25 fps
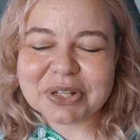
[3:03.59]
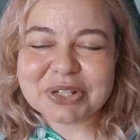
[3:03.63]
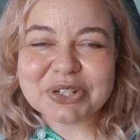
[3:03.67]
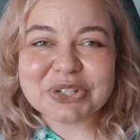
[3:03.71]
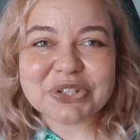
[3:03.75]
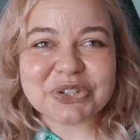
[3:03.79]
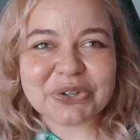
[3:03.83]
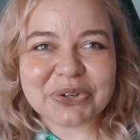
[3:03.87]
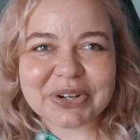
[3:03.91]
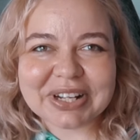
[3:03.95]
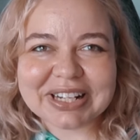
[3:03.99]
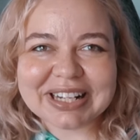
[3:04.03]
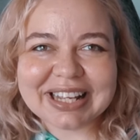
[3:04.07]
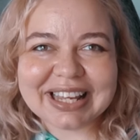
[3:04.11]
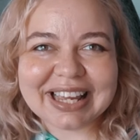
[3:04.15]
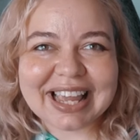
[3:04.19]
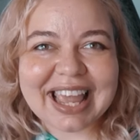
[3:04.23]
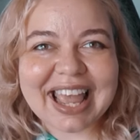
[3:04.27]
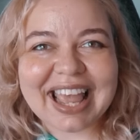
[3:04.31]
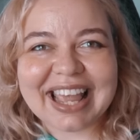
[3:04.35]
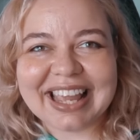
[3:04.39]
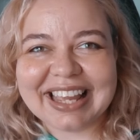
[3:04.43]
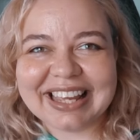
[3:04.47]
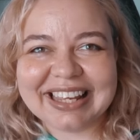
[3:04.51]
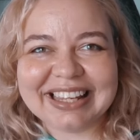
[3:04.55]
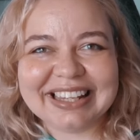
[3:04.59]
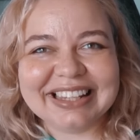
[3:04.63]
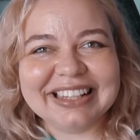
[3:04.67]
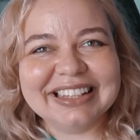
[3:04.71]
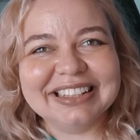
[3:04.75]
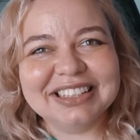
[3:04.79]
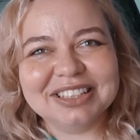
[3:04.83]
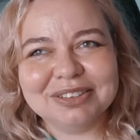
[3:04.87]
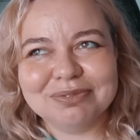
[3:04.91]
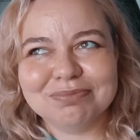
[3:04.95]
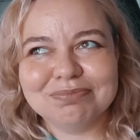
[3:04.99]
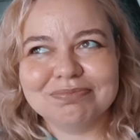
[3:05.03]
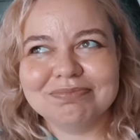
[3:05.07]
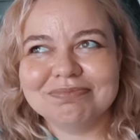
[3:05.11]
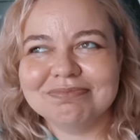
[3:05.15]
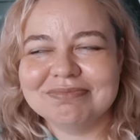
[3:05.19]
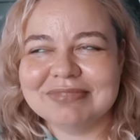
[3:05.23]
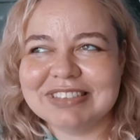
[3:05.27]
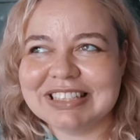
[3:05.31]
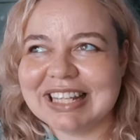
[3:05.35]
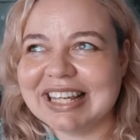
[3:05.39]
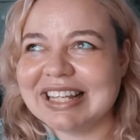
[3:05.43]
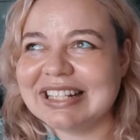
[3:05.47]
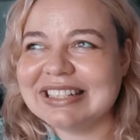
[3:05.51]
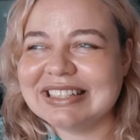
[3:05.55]
joining a
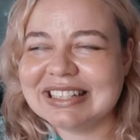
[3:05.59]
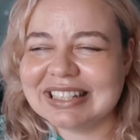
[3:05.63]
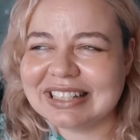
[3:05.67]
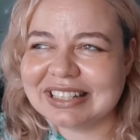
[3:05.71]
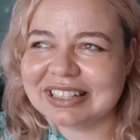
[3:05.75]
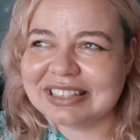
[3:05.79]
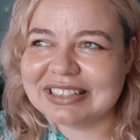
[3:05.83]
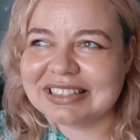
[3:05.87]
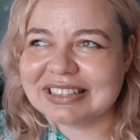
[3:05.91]
dating